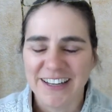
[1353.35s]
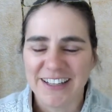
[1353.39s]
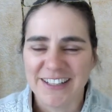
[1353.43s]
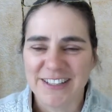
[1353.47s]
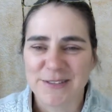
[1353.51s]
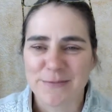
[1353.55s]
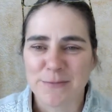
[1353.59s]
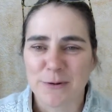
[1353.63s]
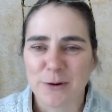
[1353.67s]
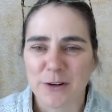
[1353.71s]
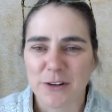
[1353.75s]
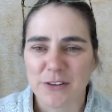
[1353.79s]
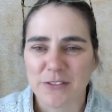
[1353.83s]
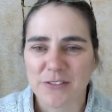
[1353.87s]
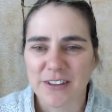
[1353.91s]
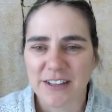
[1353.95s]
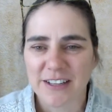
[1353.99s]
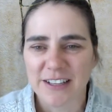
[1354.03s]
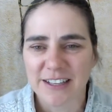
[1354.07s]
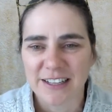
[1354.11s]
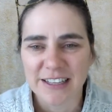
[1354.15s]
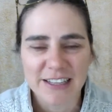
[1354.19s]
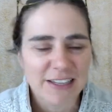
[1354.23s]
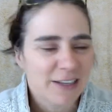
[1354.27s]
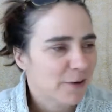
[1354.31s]
It's more of
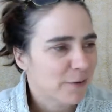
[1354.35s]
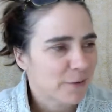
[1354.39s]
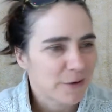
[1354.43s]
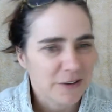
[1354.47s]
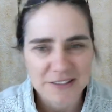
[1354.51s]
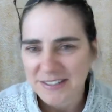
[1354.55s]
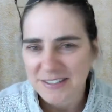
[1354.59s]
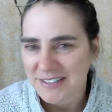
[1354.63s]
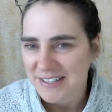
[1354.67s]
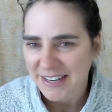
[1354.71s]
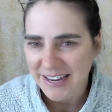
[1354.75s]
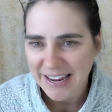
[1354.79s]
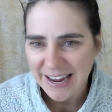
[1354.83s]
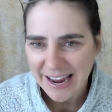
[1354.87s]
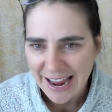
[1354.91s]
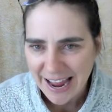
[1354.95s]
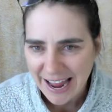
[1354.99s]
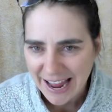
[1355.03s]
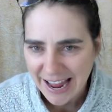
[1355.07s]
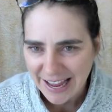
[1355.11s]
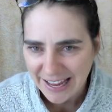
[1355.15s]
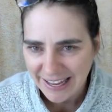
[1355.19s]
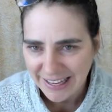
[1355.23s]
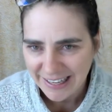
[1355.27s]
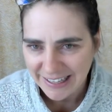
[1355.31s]
where's the
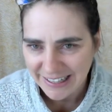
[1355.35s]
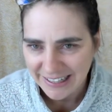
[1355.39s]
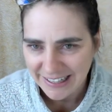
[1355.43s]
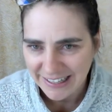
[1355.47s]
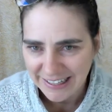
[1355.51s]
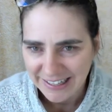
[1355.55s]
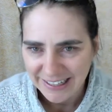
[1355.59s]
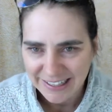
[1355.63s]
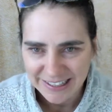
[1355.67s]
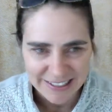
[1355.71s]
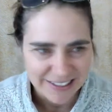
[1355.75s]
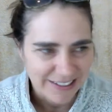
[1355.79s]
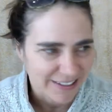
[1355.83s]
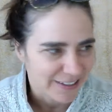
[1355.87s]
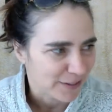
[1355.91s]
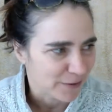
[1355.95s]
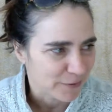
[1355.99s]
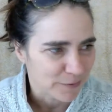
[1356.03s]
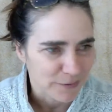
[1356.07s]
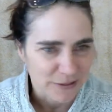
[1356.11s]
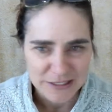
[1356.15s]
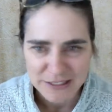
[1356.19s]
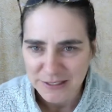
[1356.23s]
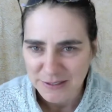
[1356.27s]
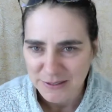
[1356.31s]
cat and the
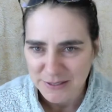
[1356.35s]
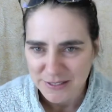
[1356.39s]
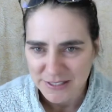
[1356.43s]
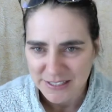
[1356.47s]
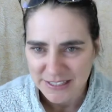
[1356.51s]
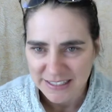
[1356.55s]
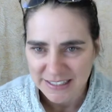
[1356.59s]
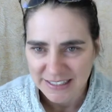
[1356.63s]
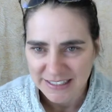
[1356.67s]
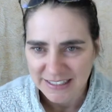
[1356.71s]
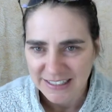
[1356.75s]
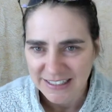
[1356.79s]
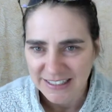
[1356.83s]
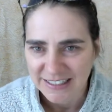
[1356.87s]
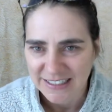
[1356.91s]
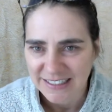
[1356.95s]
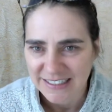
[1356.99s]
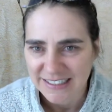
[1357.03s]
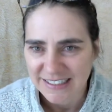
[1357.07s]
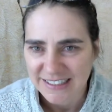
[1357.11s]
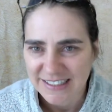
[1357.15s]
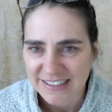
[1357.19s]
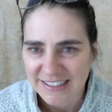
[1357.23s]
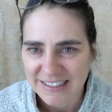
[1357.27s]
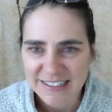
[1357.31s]
window seat, and
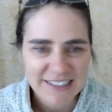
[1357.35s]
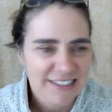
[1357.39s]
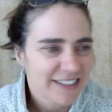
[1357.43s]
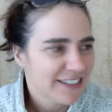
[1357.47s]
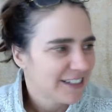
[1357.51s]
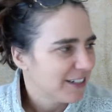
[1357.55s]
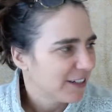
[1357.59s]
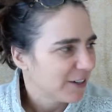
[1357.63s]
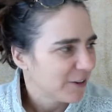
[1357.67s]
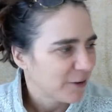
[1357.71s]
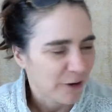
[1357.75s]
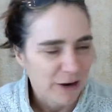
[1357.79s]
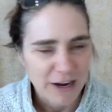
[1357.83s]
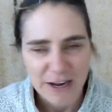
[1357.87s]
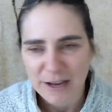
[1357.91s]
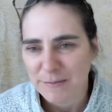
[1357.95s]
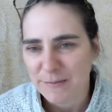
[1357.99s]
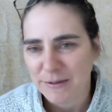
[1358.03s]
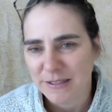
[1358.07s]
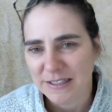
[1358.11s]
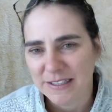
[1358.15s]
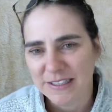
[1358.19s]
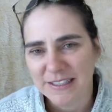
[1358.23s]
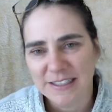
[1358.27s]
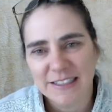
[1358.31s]
let's grab
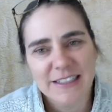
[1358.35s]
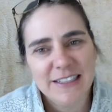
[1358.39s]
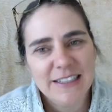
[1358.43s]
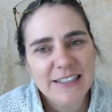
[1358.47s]
a